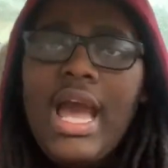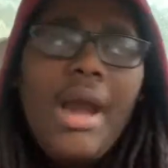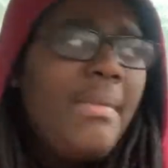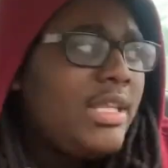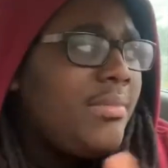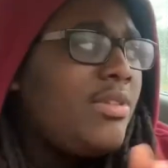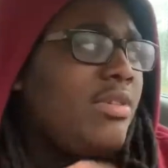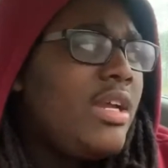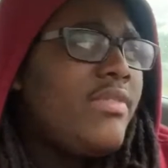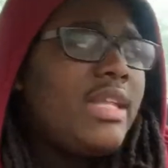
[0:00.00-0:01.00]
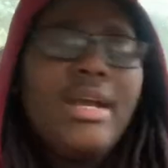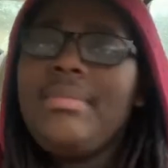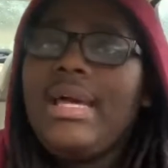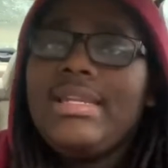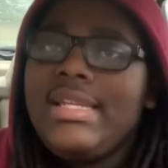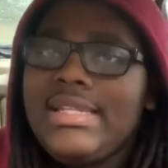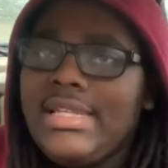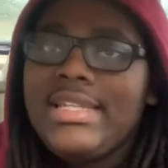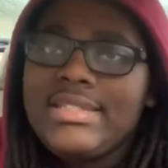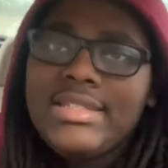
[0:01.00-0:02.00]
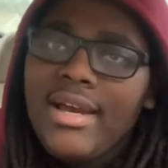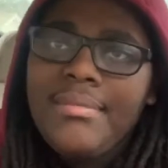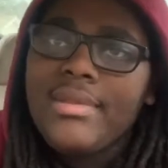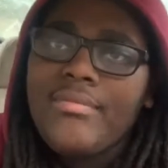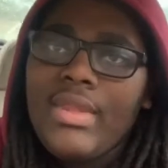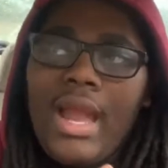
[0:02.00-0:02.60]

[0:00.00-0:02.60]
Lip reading: I'm about to be doing everything. I'm not letting nothing stop me.